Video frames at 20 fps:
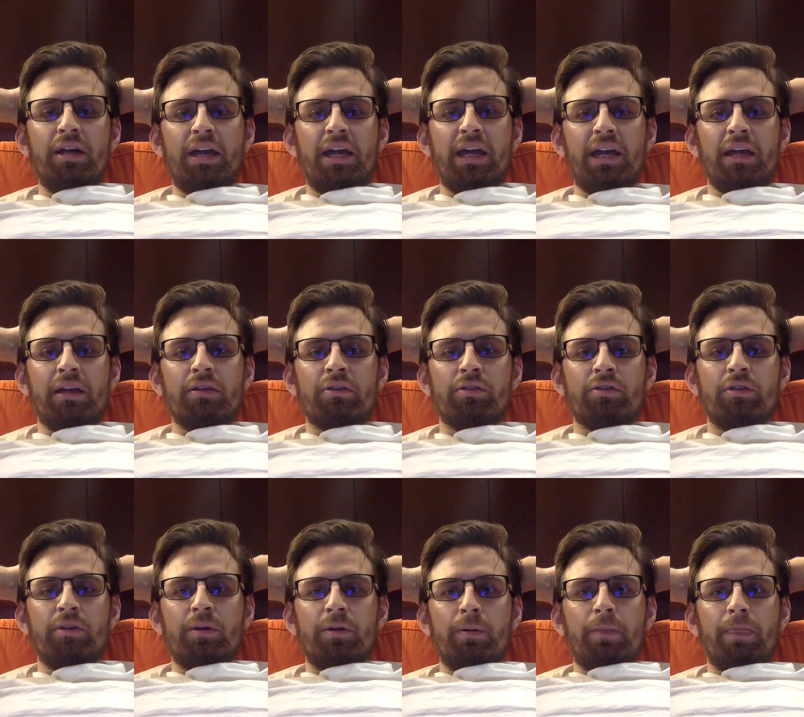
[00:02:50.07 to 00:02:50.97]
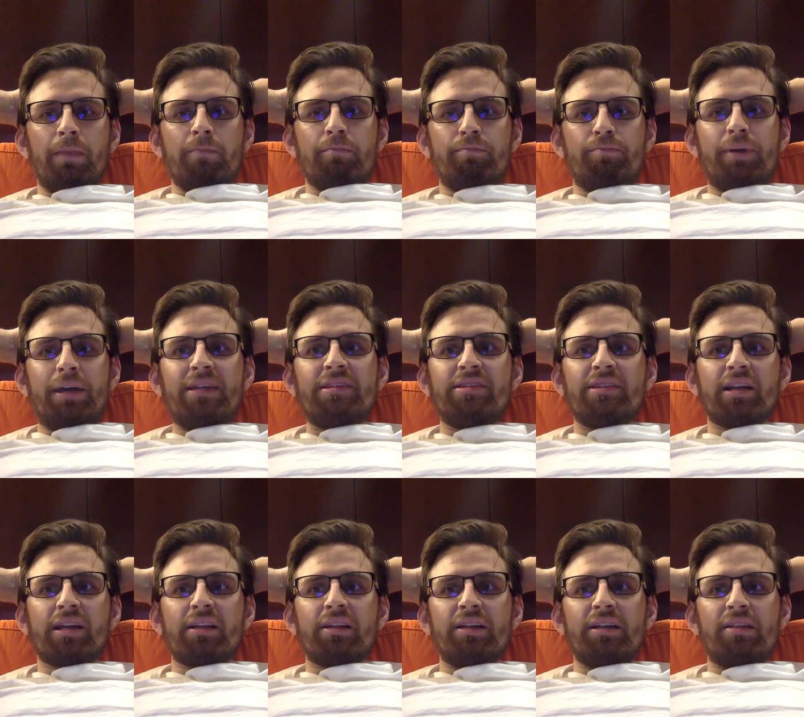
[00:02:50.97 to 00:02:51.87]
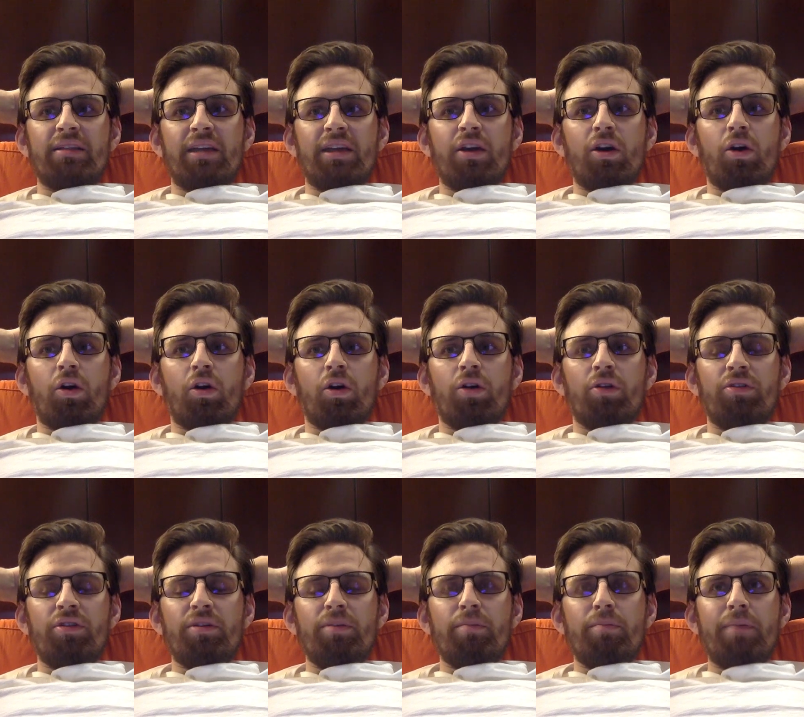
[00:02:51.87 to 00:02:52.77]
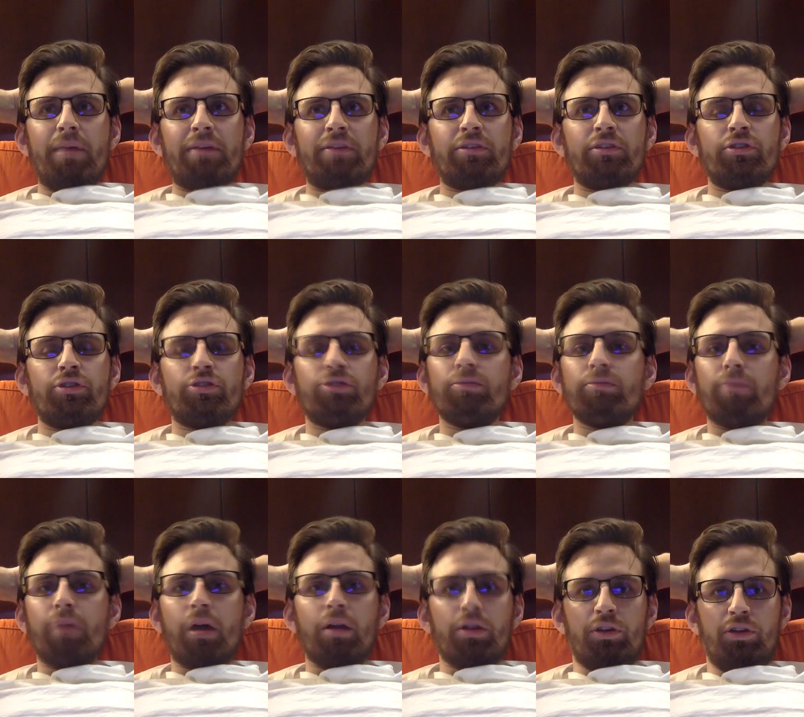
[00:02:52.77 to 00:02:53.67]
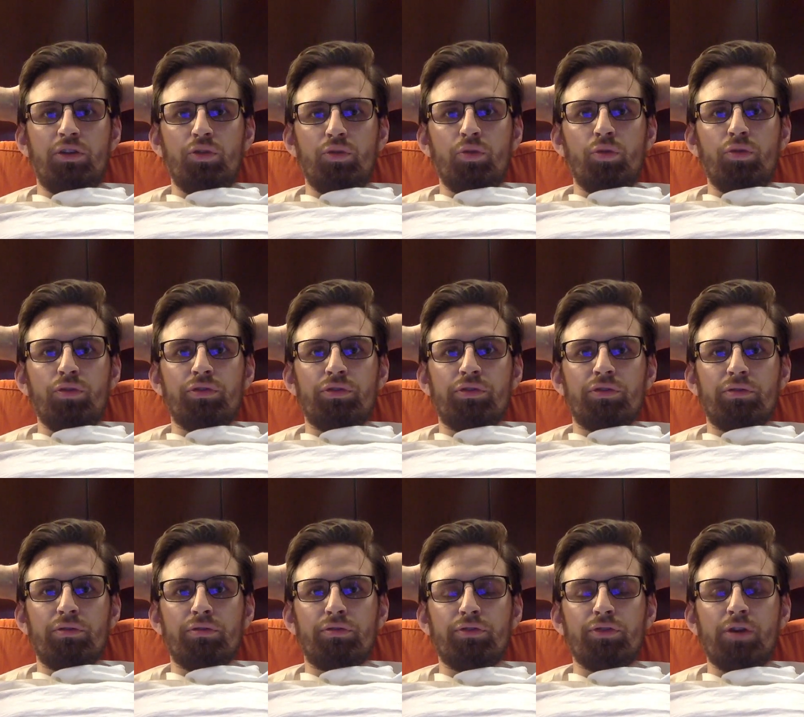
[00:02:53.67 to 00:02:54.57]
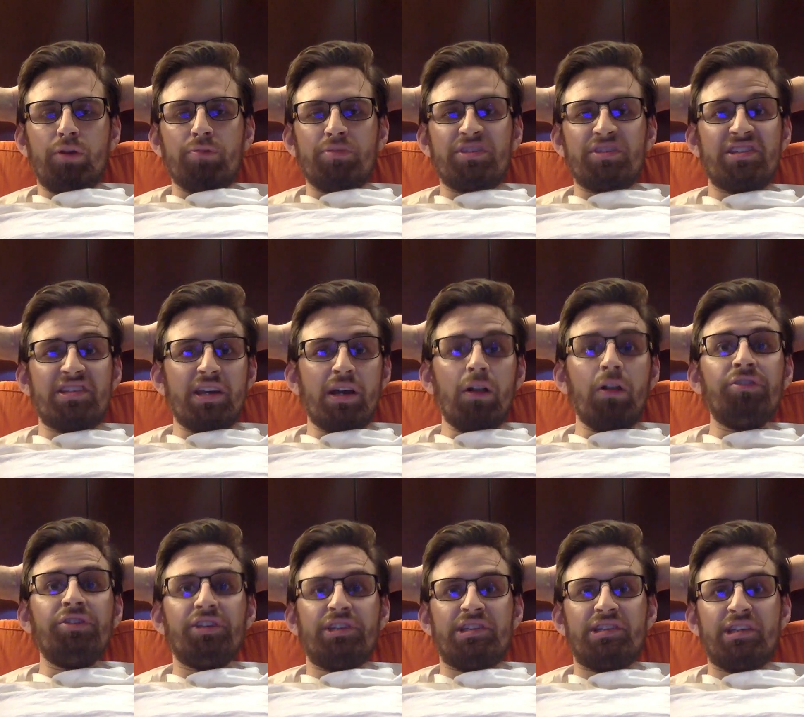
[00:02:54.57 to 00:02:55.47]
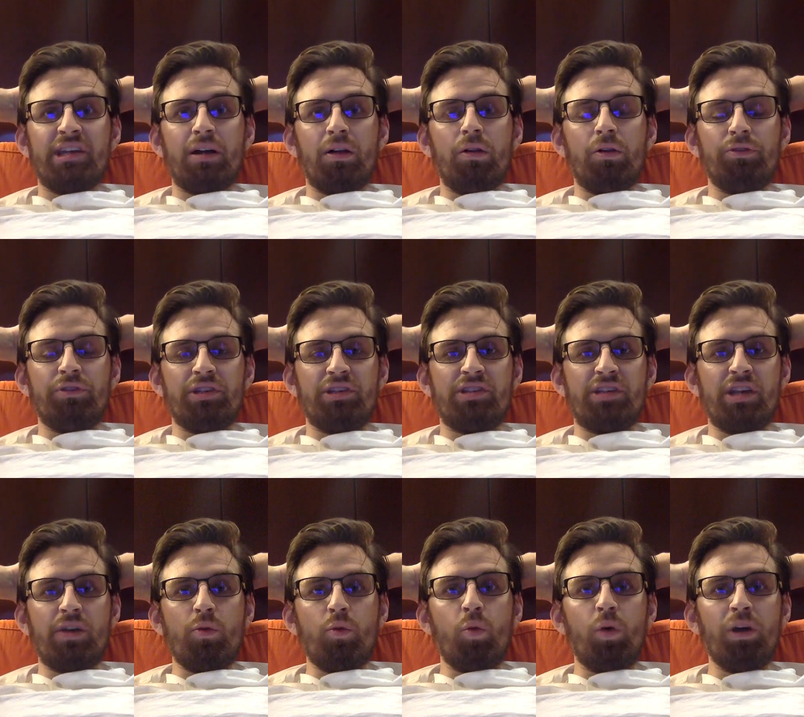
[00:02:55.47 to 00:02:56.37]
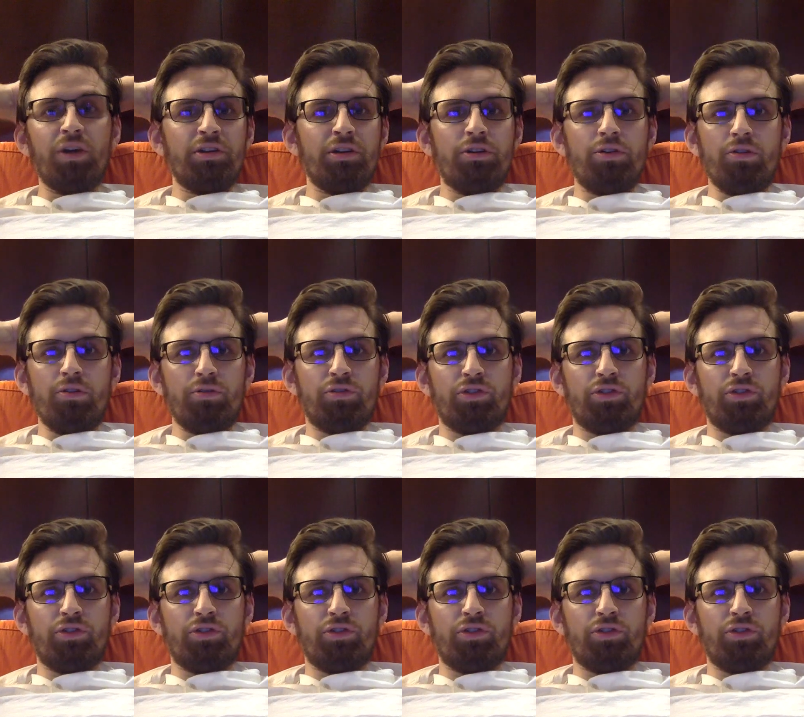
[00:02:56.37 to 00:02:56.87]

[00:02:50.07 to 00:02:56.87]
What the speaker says: And basically, they are the messenger molecules from cell to cell to say what to do.